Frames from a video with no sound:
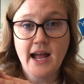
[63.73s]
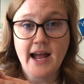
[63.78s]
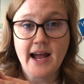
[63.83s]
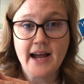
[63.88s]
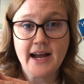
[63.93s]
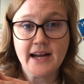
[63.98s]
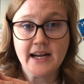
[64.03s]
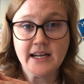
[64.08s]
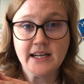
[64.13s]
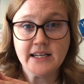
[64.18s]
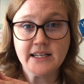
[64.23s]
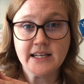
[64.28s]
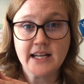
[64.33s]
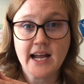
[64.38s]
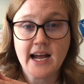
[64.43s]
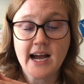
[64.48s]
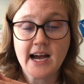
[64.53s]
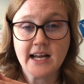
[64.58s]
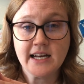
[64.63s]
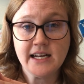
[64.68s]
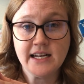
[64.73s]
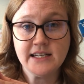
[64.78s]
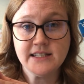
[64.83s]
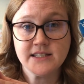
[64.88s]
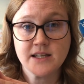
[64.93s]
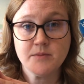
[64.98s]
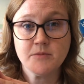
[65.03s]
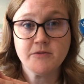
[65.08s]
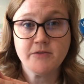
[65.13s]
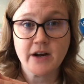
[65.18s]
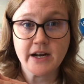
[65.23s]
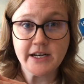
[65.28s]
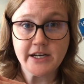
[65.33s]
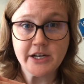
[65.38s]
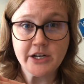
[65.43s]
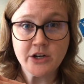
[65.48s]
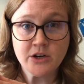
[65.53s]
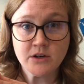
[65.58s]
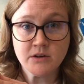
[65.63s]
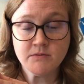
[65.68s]
And Hannah ends up
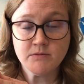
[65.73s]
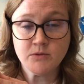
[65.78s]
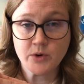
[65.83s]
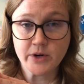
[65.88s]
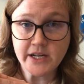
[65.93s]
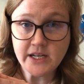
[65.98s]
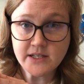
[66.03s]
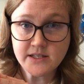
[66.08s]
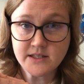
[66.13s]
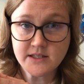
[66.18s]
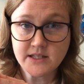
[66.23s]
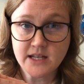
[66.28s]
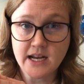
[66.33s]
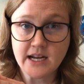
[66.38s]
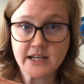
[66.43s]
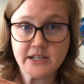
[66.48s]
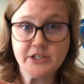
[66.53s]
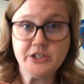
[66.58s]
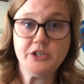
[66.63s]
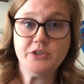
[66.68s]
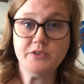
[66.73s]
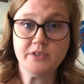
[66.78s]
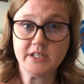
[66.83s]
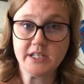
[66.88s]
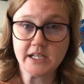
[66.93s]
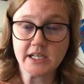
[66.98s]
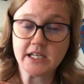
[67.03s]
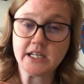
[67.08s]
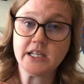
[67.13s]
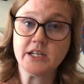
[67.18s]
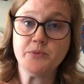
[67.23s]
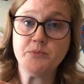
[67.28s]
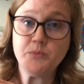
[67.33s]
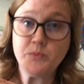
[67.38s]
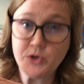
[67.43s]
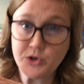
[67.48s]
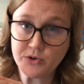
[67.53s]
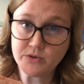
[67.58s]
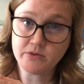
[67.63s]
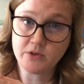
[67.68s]
finding her voice and using it in a
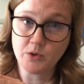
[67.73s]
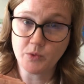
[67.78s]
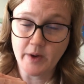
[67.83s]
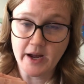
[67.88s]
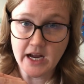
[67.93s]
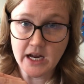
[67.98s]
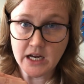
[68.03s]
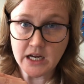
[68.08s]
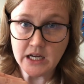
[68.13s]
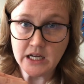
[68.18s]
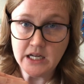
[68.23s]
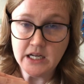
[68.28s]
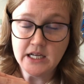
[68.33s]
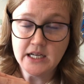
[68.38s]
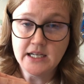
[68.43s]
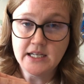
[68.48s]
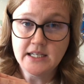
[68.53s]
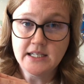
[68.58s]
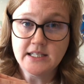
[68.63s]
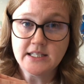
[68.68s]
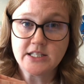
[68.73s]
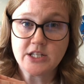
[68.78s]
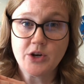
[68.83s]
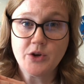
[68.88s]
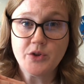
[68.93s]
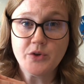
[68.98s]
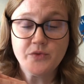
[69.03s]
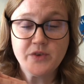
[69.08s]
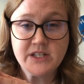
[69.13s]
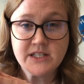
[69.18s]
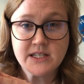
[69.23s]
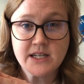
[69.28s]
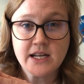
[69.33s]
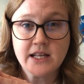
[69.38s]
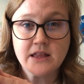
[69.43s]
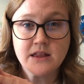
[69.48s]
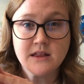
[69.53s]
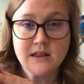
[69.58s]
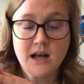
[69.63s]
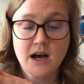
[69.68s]
beautiful way. So the reason I
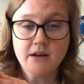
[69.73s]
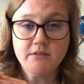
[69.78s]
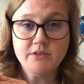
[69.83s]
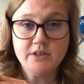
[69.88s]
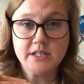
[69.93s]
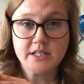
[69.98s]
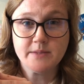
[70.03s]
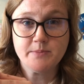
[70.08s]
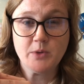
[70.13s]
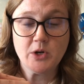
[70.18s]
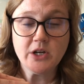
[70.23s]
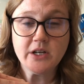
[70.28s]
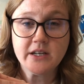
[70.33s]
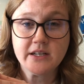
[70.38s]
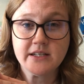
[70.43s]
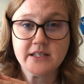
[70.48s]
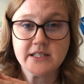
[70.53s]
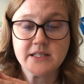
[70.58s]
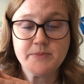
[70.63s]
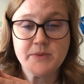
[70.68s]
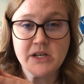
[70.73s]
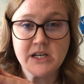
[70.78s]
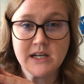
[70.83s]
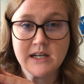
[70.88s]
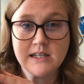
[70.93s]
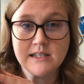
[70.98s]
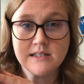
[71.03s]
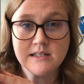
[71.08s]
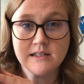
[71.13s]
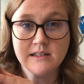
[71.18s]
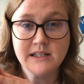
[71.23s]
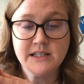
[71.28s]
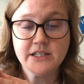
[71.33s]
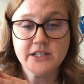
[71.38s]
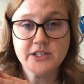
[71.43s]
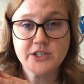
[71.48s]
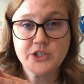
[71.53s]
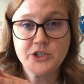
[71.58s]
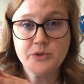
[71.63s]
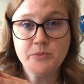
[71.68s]
love this book is because
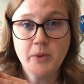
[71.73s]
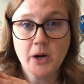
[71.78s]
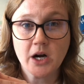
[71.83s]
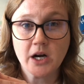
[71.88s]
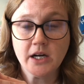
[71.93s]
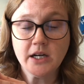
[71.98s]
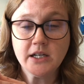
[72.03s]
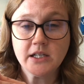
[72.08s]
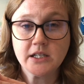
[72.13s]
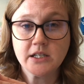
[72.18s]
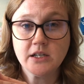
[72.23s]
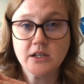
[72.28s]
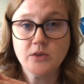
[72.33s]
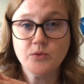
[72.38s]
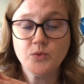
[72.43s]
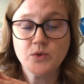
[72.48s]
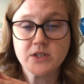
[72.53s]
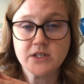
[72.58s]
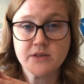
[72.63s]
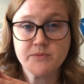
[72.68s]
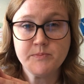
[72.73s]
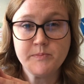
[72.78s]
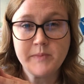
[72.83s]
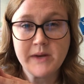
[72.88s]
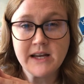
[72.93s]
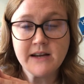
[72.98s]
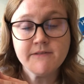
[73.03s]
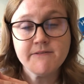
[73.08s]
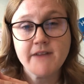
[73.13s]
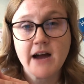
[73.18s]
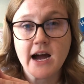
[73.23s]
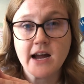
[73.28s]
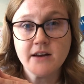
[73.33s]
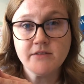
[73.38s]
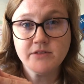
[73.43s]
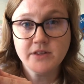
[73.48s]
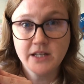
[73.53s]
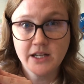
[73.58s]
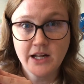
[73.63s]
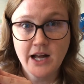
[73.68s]
Linda Sue Park was a big fan
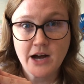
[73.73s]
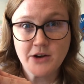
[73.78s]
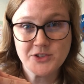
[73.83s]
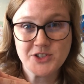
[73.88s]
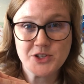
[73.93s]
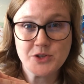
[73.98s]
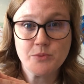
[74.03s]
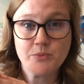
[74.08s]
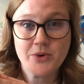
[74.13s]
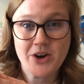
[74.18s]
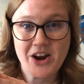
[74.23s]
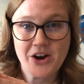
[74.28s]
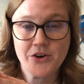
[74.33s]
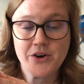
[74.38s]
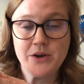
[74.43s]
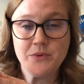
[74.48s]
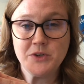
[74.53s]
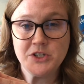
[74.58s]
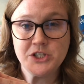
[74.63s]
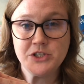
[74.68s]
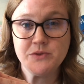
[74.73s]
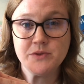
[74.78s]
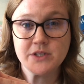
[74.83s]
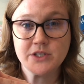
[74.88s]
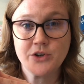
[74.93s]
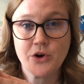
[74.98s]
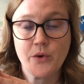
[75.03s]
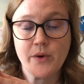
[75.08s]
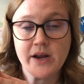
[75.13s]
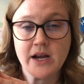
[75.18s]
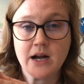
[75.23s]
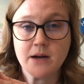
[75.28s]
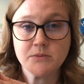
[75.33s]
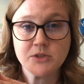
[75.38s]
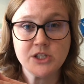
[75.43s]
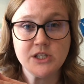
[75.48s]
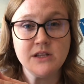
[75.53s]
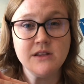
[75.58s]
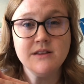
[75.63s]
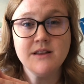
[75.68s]
of Little House on the Prairie when she was growing up.
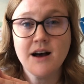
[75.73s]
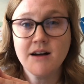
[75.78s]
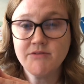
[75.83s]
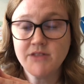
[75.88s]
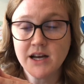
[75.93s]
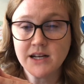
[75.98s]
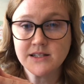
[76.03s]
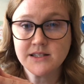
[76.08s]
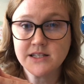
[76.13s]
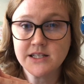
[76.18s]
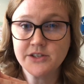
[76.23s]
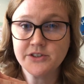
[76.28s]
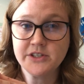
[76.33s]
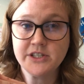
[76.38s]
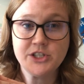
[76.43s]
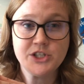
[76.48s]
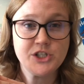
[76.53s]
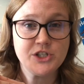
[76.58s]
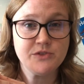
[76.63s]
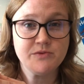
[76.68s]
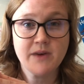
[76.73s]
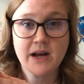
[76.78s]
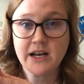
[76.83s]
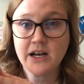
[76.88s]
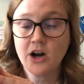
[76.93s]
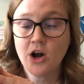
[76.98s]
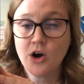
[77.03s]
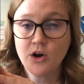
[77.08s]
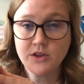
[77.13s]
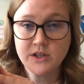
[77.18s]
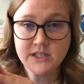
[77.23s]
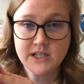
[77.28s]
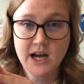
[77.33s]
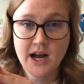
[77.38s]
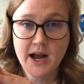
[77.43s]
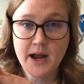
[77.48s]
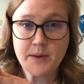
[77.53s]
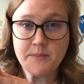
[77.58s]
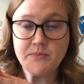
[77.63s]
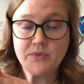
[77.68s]
She loved that series, she read it all the
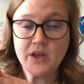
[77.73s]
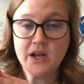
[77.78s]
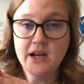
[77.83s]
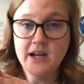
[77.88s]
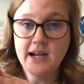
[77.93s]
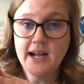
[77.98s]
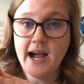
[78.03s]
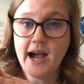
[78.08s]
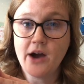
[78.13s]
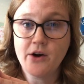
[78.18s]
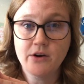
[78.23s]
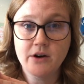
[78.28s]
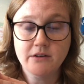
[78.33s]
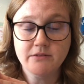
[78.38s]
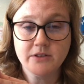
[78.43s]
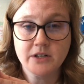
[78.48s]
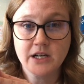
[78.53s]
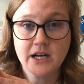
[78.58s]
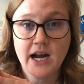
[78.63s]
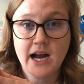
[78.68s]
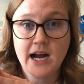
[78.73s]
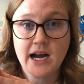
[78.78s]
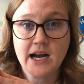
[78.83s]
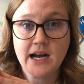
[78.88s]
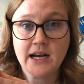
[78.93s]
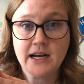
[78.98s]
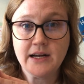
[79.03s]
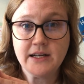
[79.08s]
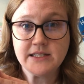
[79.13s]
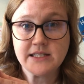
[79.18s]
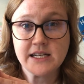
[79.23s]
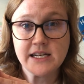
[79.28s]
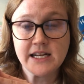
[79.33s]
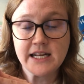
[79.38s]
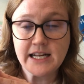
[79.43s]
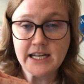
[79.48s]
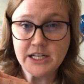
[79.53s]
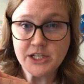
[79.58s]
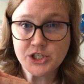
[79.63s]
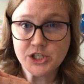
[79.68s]
time. However, as an
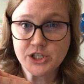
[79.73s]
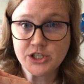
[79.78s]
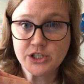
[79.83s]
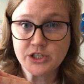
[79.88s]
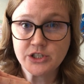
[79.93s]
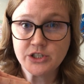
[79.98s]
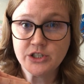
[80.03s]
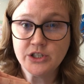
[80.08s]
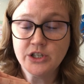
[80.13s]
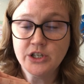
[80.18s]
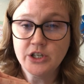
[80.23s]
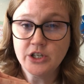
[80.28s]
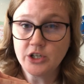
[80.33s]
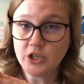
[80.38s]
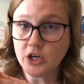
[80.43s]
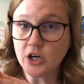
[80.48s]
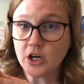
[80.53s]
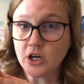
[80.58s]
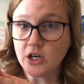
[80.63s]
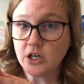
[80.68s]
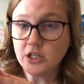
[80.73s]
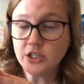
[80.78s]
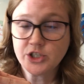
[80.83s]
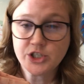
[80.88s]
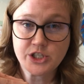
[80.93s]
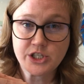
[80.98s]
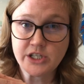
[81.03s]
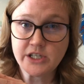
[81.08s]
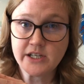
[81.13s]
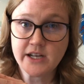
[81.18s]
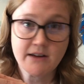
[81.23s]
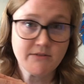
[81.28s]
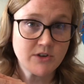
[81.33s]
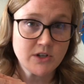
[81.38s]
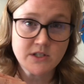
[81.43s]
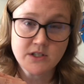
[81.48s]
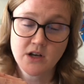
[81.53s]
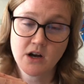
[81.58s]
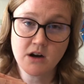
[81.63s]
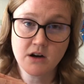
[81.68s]
Asian girl, she
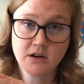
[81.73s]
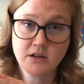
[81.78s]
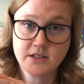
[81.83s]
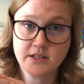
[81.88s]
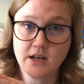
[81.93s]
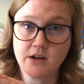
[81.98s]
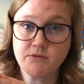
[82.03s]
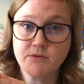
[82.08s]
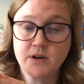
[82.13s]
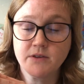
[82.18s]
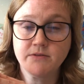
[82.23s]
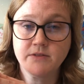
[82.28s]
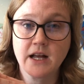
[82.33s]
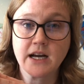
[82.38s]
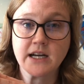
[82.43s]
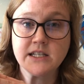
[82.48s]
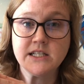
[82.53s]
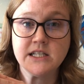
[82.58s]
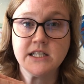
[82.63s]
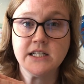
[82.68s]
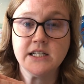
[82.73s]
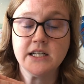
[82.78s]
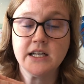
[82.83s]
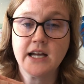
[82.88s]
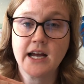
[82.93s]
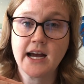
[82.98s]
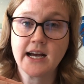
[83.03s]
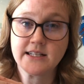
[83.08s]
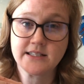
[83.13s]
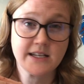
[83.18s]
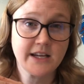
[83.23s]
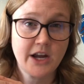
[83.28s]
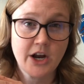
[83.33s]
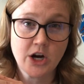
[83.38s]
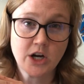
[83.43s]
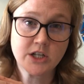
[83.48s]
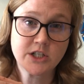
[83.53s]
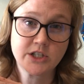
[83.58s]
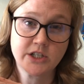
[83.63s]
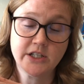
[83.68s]
never saw herself reflected as a
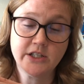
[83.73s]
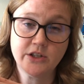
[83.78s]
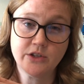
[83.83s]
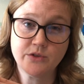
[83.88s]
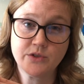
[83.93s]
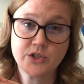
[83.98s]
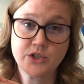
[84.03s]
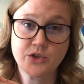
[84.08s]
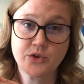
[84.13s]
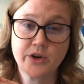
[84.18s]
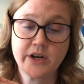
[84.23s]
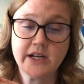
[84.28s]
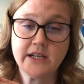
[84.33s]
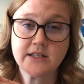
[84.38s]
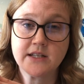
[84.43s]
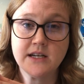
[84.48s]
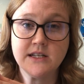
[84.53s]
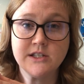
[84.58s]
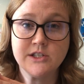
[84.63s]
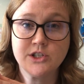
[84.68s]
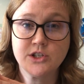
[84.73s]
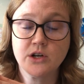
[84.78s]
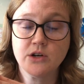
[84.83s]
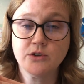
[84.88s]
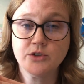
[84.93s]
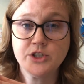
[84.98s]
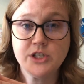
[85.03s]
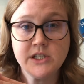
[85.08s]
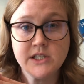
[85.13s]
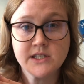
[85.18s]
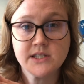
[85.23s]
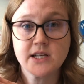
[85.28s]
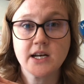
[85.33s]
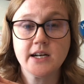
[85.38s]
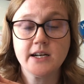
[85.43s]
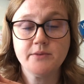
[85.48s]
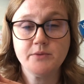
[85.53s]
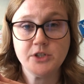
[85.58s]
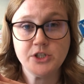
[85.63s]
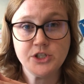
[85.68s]
character in those stories. And so she
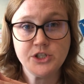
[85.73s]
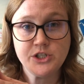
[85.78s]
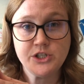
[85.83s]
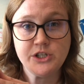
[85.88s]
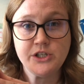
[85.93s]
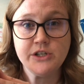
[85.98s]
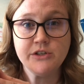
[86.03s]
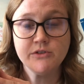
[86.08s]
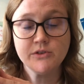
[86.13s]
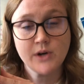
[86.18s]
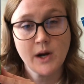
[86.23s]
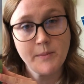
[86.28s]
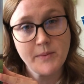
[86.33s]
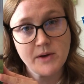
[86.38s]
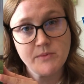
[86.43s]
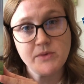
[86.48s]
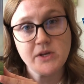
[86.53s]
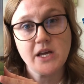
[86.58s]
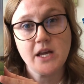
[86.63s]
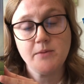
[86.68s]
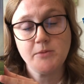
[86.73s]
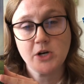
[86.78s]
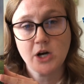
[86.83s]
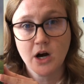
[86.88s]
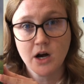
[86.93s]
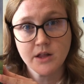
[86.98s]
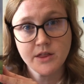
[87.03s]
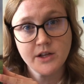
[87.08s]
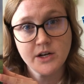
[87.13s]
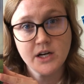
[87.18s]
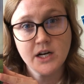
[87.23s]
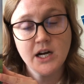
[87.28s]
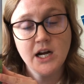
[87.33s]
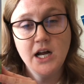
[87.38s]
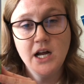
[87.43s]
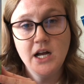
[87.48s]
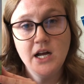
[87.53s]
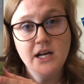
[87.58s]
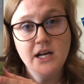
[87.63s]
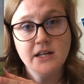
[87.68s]
decided when she grew up and became an author
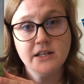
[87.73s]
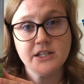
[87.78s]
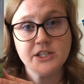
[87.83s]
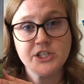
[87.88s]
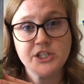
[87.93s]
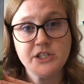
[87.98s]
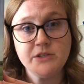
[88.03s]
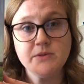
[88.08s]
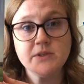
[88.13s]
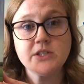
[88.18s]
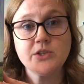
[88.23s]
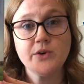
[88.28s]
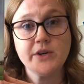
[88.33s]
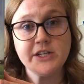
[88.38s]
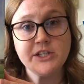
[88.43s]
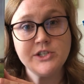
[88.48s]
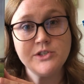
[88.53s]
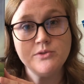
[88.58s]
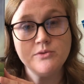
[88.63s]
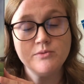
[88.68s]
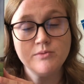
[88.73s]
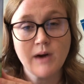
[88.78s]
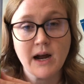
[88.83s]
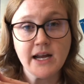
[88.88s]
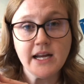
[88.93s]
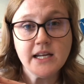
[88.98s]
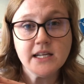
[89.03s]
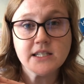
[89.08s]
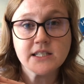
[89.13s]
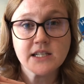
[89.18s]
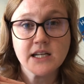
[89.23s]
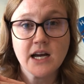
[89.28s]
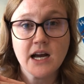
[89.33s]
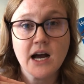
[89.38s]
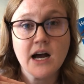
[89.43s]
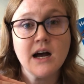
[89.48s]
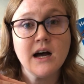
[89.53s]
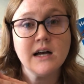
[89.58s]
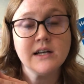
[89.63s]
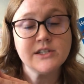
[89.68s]
that she was going to write
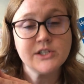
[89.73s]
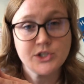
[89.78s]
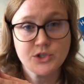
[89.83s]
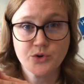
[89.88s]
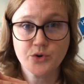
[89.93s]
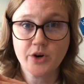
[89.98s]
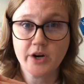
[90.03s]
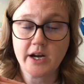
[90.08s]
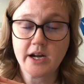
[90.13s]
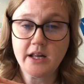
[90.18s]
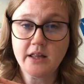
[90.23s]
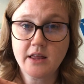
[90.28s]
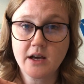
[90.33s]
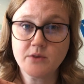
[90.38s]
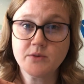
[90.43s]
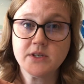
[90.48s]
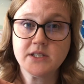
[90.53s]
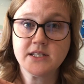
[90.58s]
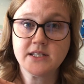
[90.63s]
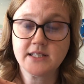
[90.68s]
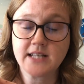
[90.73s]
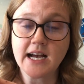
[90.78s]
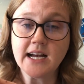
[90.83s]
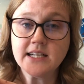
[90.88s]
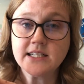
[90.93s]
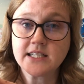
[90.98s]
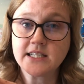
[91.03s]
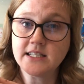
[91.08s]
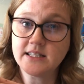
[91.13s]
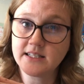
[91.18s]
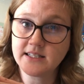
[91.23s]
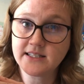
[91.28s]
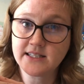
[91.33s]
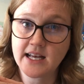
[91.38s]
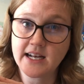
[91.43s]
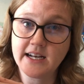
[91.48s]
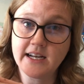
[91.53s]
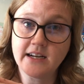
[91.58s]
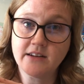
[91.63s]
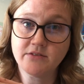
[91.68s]
a story that was set in the
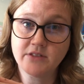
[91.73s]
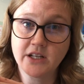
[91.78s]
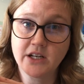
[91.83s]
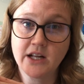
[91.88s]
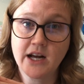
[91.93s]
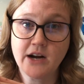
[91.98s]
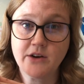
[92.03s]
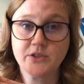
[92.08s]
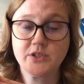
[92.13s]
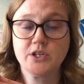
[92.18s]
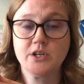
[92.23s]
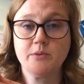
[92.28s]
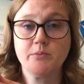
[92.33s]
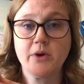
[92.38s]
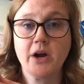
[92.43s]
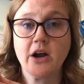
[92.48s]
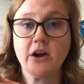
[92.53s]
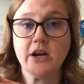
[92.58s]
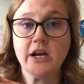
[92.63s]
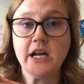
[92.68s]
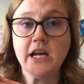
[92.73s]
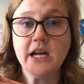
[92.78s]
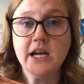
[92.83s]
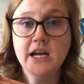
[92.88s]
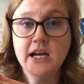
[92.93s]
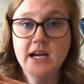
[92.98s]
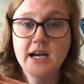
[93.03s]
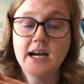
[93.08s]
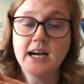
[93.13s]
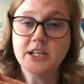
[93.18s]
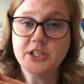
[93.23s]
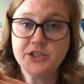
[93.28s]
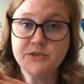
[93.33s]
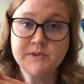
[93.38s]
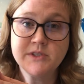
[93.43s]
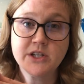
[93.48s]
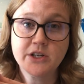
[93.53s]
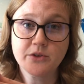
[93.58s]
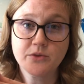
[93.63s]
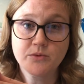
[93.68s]
setting of Little House on a Prairie, and she
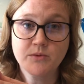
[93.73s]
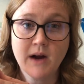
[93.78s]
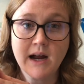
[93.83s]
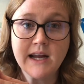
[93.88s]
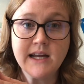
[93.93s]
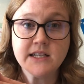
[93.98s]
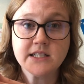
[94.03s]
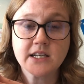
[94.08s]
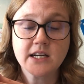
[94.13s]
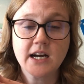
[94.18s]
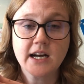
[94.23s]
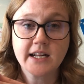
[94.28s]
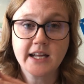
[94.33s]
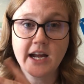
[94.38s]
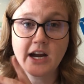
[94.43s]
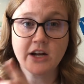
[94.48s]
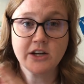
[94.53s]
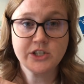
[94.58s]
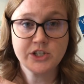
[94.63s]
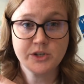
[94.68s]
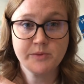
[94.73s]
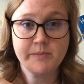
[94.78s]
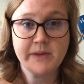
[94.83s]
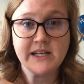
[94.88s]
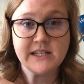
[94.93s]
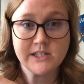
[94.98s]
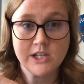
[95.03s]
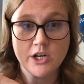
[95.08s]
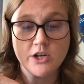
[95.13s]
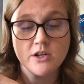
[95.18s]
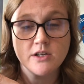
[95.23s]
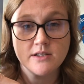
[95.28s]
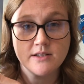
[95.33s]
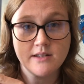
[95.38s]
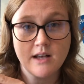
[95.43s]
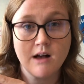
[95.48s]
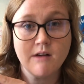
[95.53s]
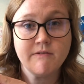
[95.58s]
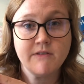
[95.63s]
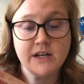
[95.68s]
was going to write a character based on
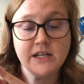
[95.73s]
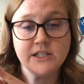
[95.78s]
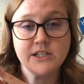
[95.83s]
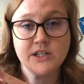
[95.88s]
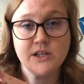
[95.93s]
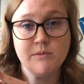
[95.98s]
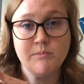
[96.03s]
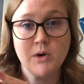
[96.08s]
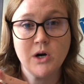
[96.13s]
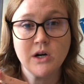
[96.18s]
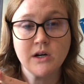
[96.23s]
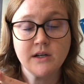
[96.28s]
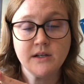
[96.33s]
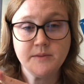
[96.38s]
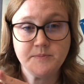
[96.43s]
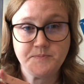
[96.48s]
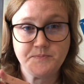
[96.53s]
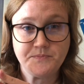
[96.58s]
herself into the book.